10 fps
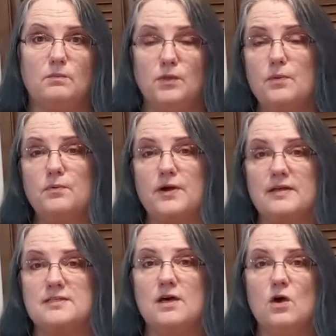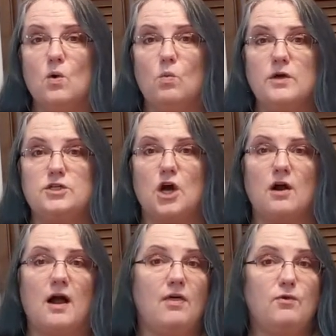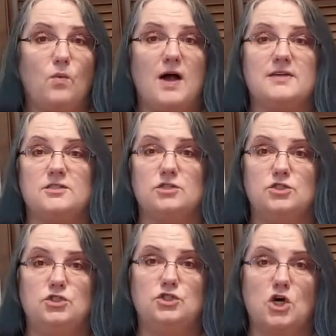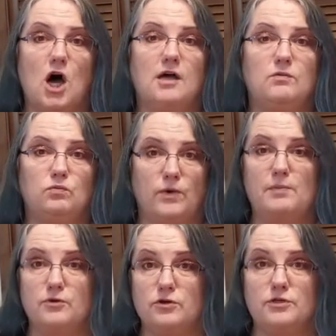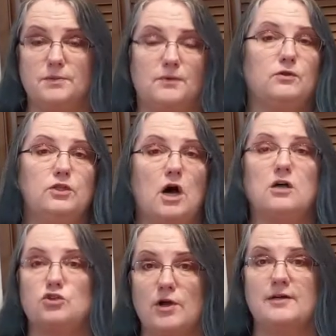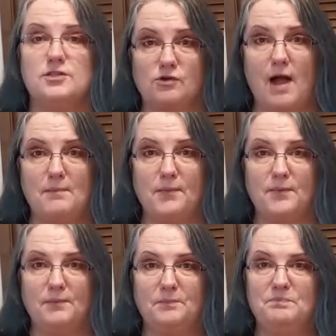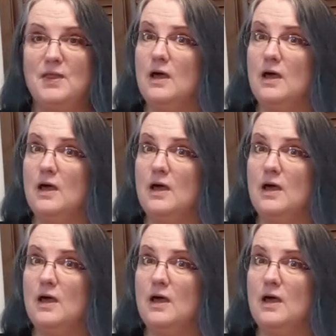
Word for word: blueprints which are otherwise not reproducible, non-transcribable